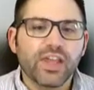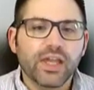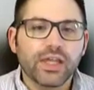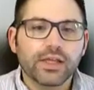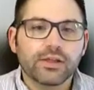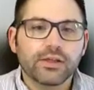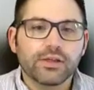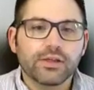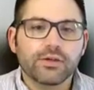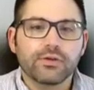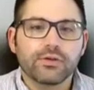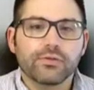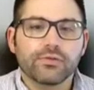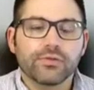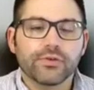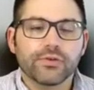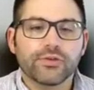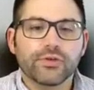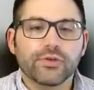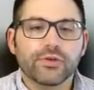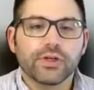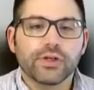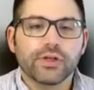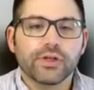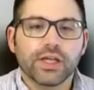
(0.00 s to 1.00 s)
Thank you
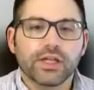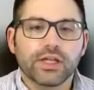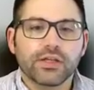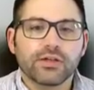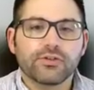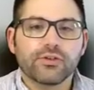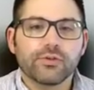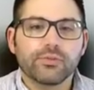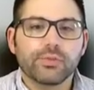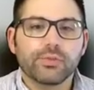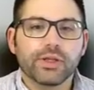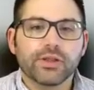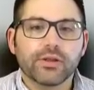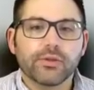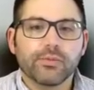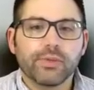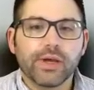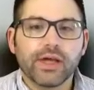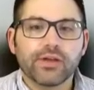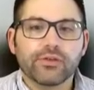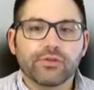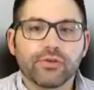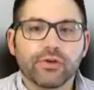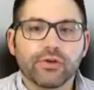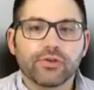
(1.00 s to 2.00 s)
for tuning in to being the
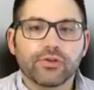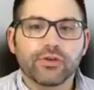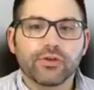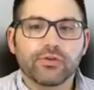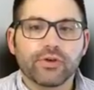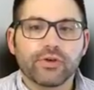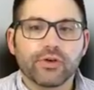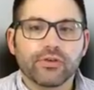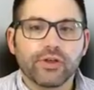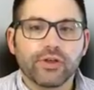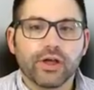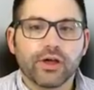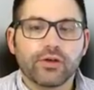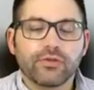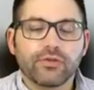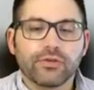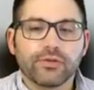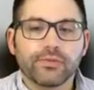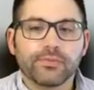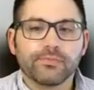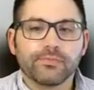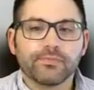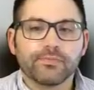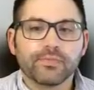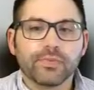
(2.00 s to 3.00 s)
best version of
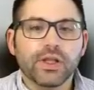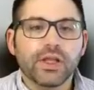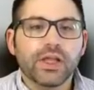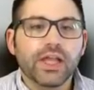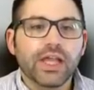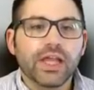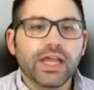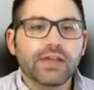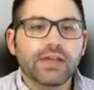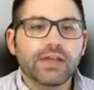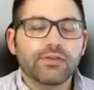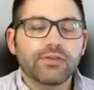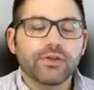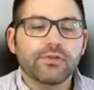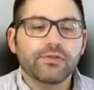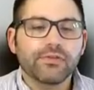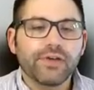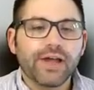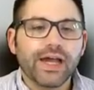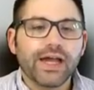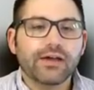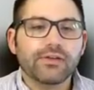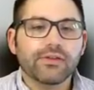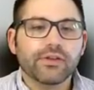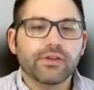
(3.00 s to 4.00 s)
yourself. If you
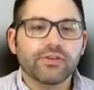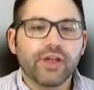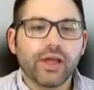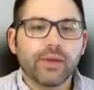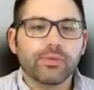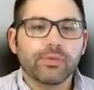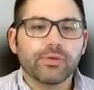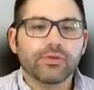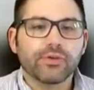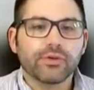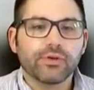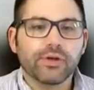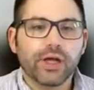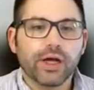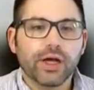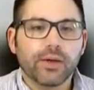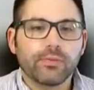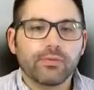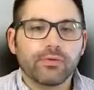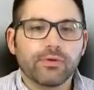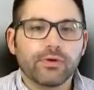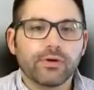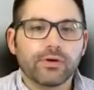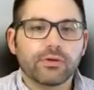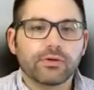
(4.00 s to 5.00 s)
found this episode
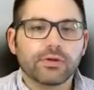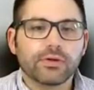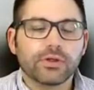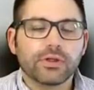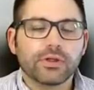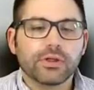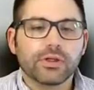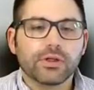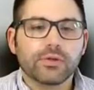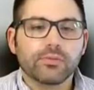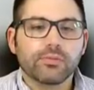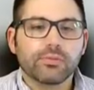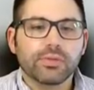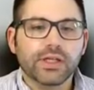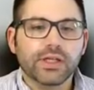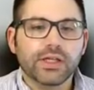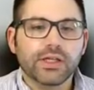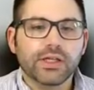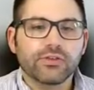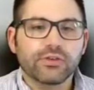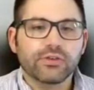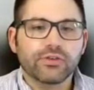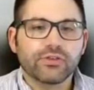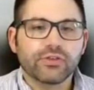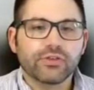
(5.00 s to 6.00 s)
helpful,
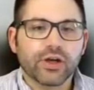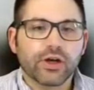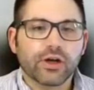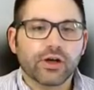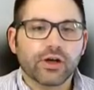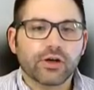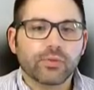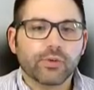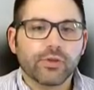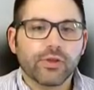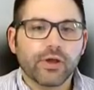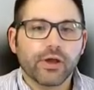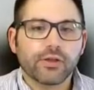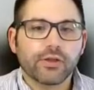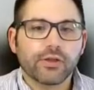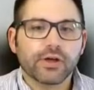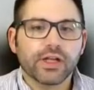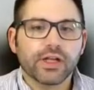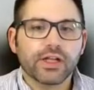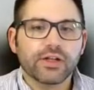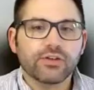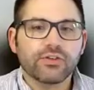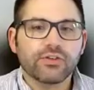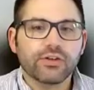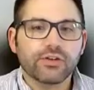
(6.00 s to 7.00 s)
please share it with other
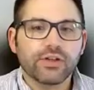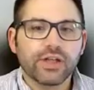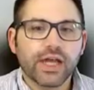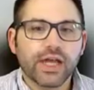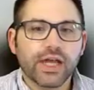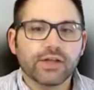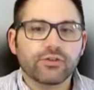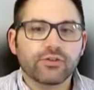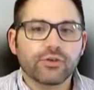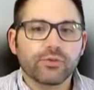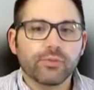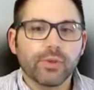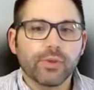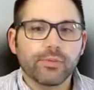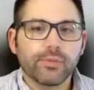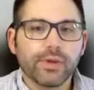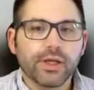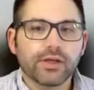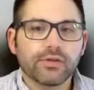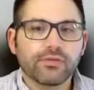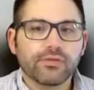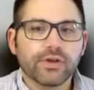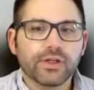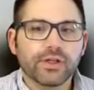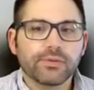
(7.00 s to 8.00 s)
ADHD dads who might
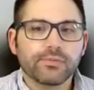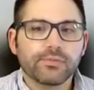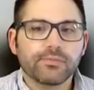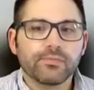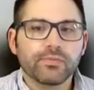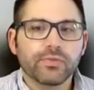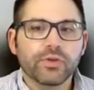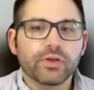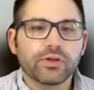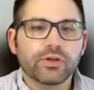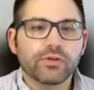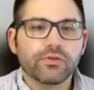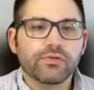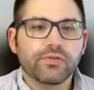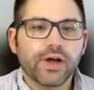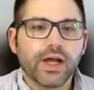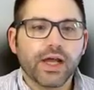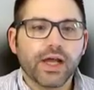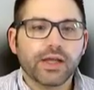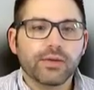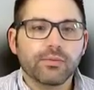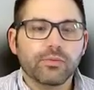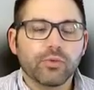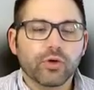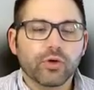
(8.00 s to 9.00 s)
benefit. You can
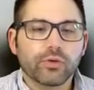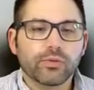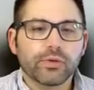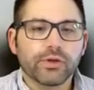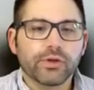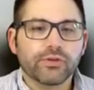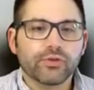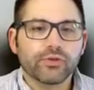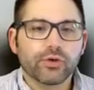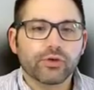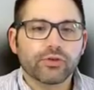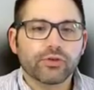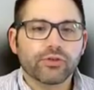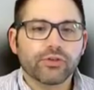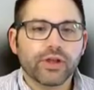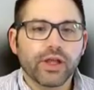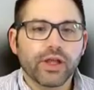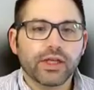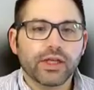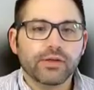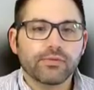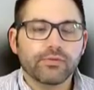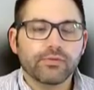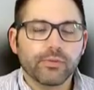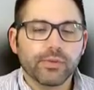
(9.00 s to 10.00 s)
find more resources
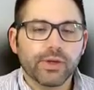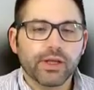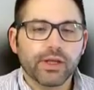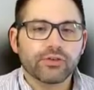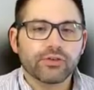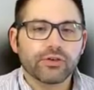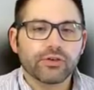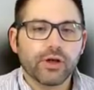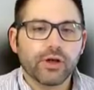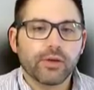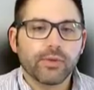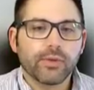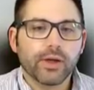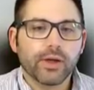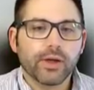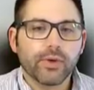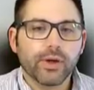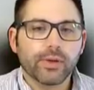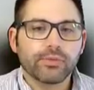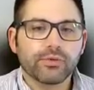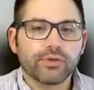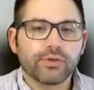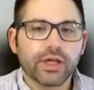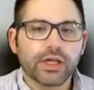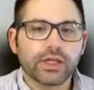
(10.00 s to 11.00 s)
and information on my
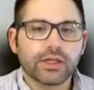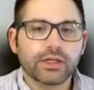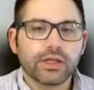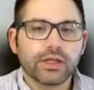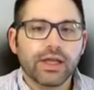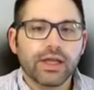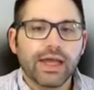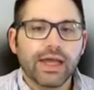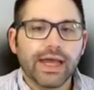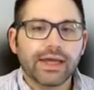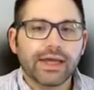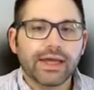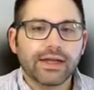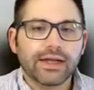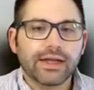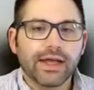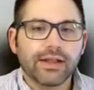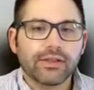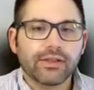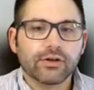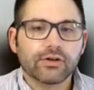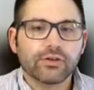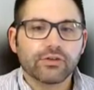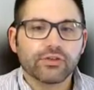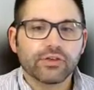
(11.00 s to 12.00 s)
website at
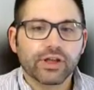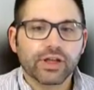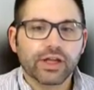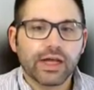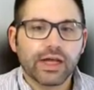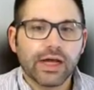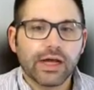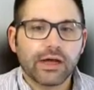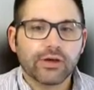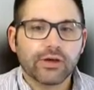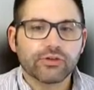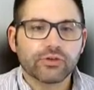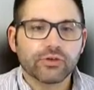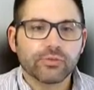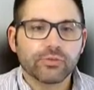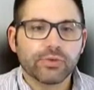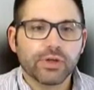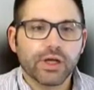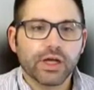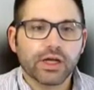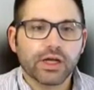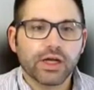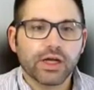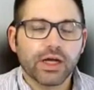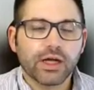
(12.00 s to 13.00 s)

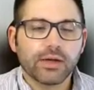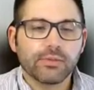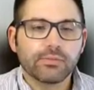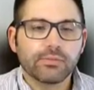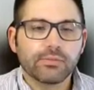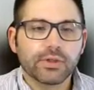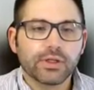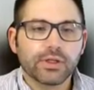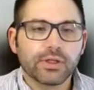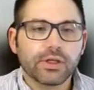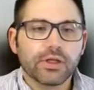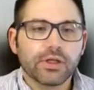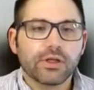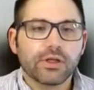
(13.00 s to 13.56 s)
hellerpsychologygroup.com.